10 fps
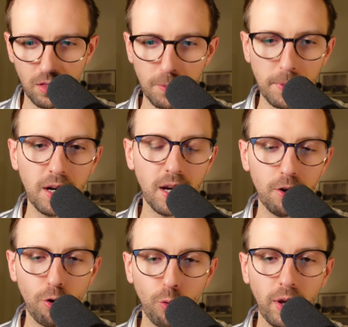the beer
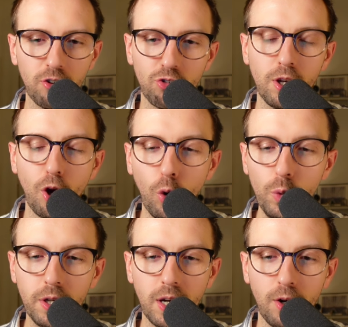category actually
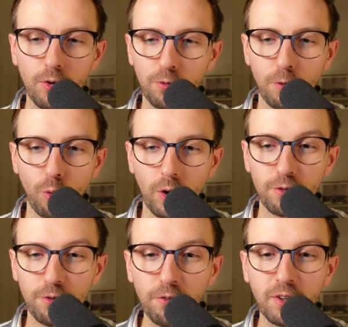only accounts for
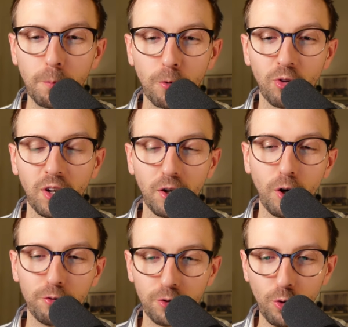around 15%
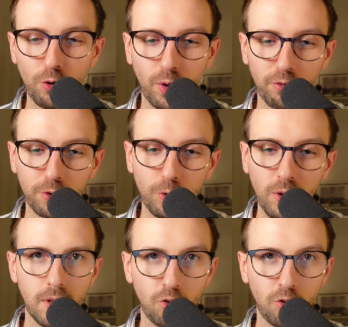of total revenue. And